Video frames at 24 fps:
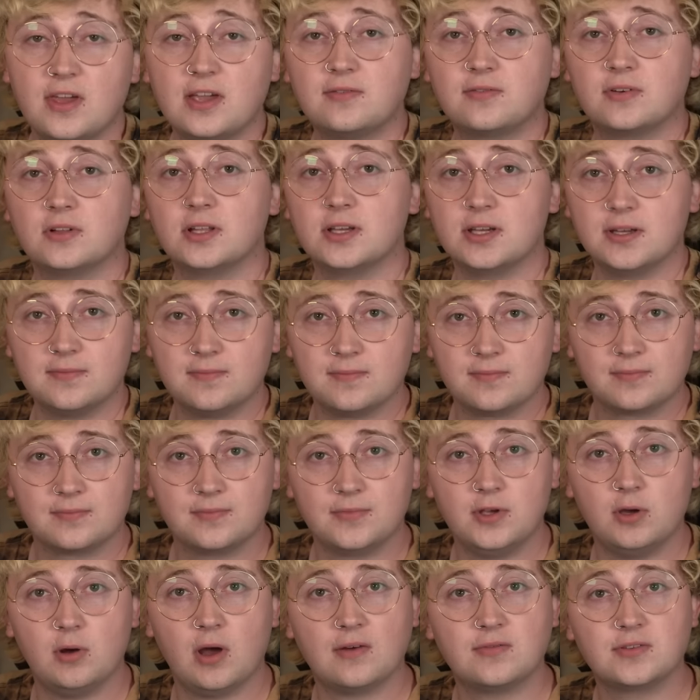Thankfully,
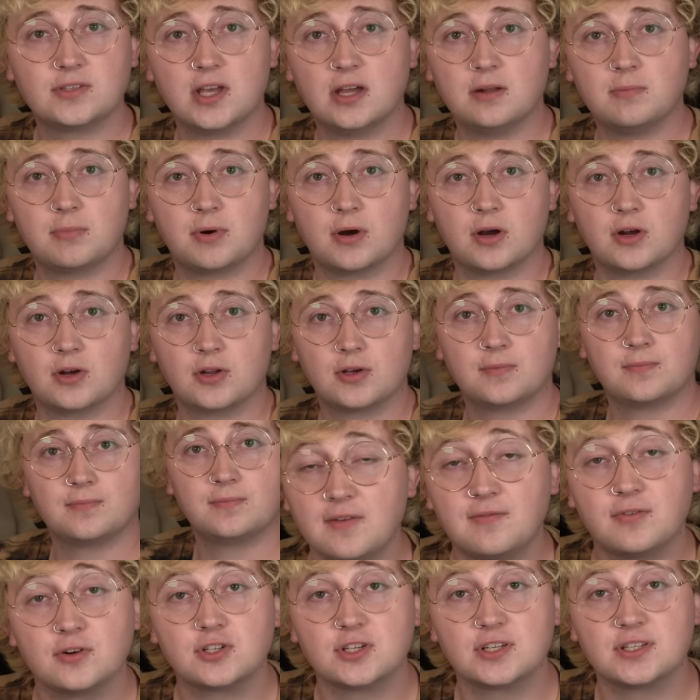you have Scentbird.
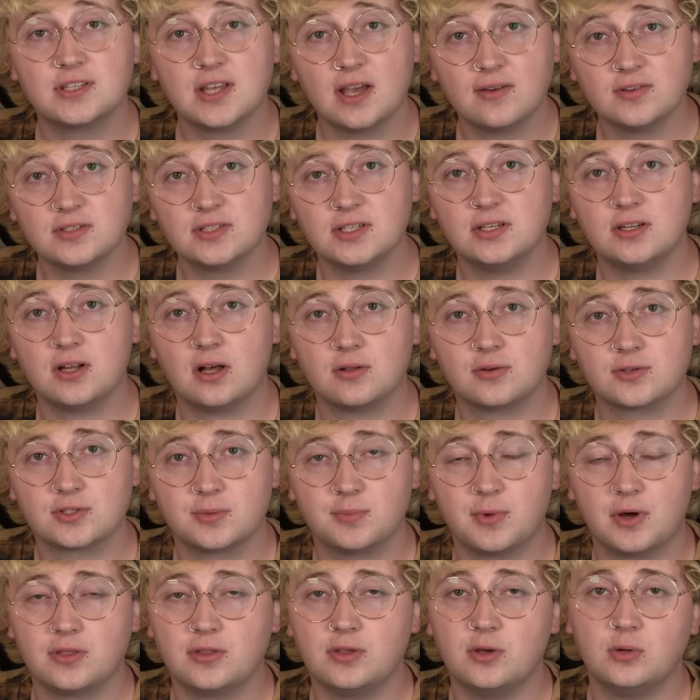And for just
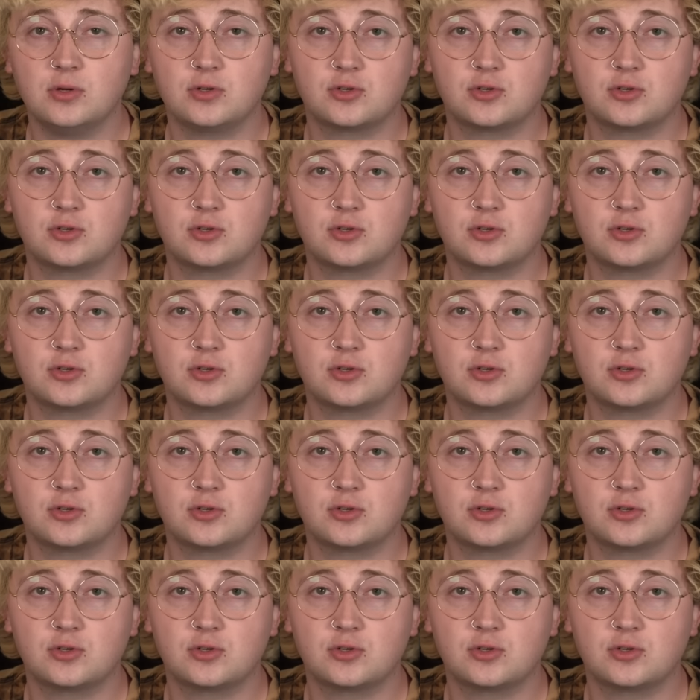$17 a month,